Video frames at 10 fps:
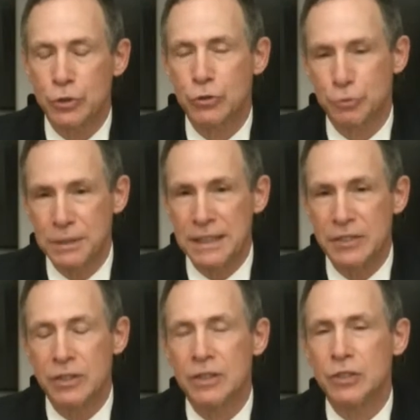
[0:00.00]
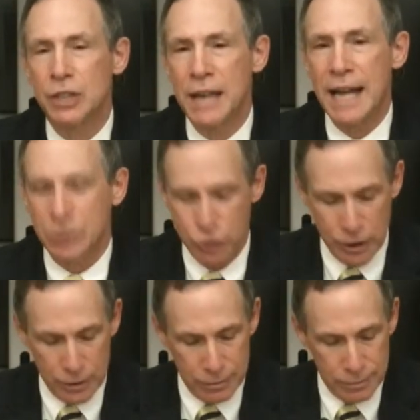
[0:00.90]
trees to next
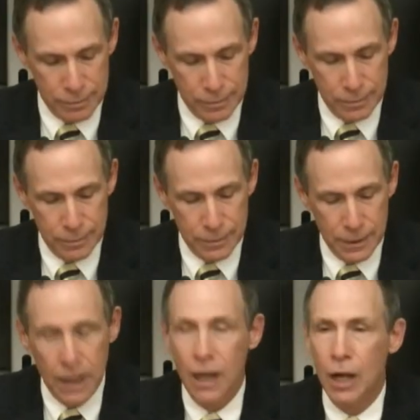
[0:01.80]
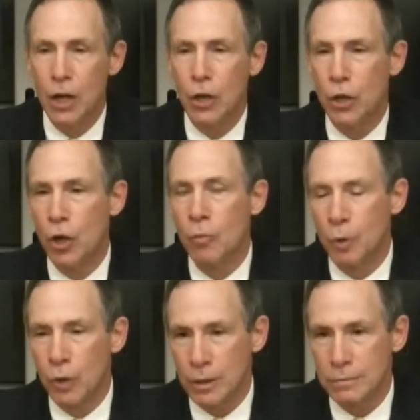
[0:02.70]
year. No
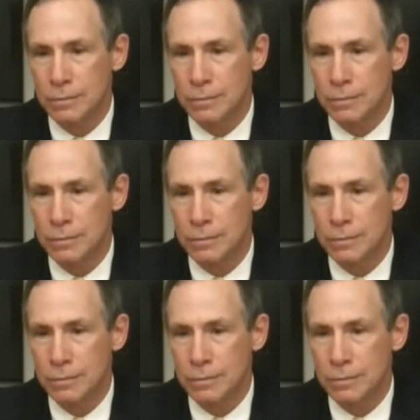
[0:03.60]
more.